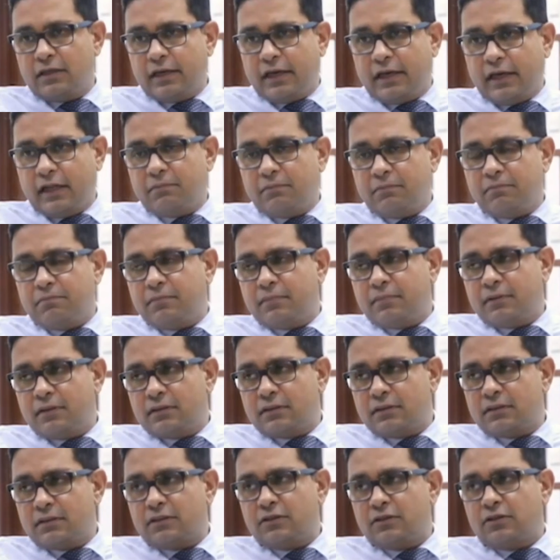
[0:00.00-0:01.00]
help.
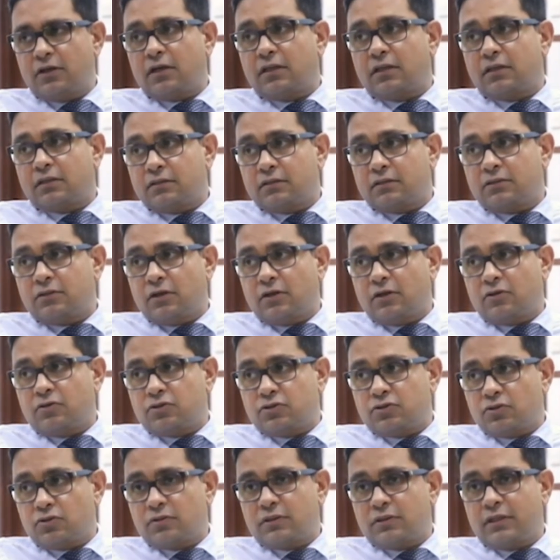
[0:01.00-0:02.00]
You have to
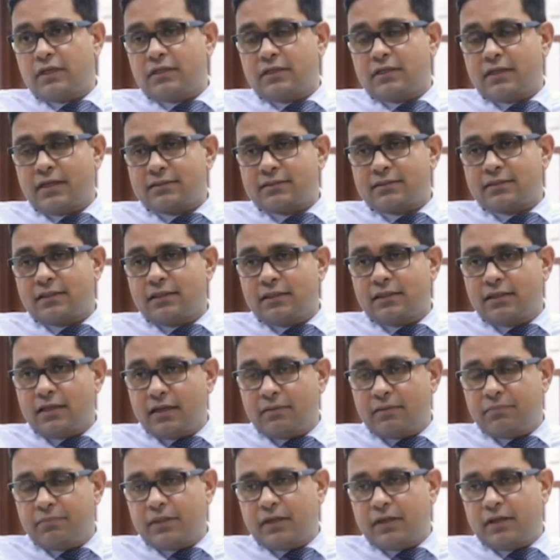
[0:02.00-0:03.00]
show that as a leader I
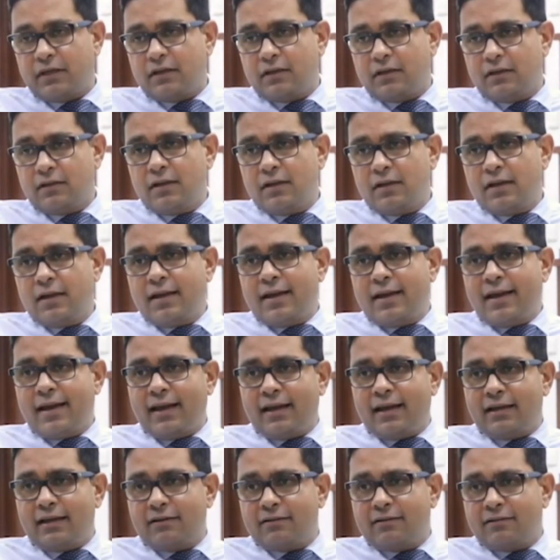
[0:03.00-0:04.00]
am there,
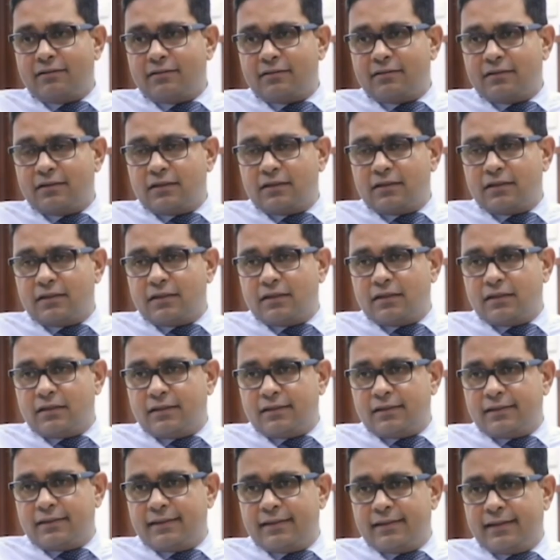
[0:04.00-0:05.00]
and
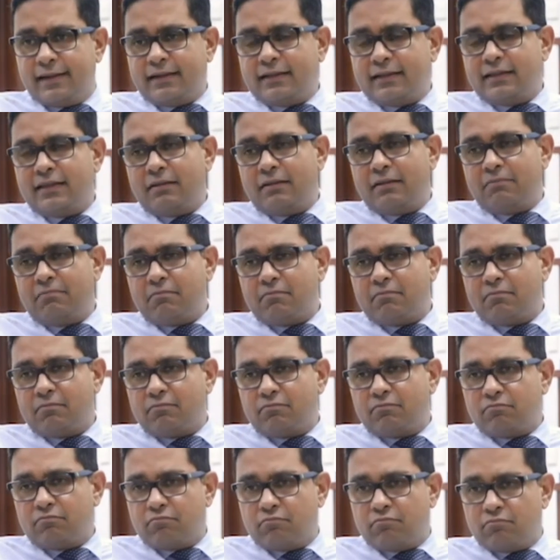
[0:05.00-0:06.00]
let them
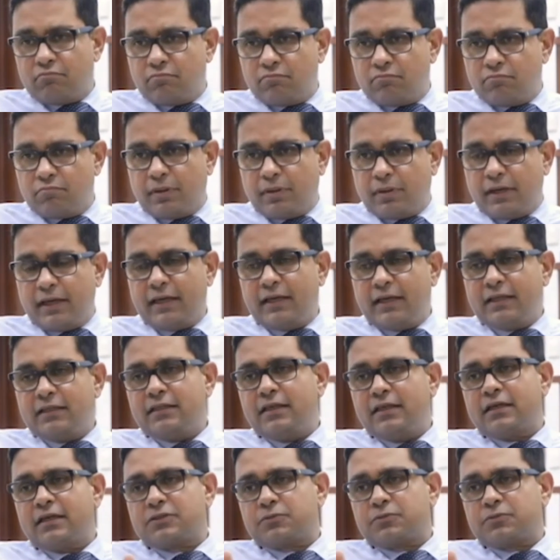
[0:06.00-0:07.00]
play in their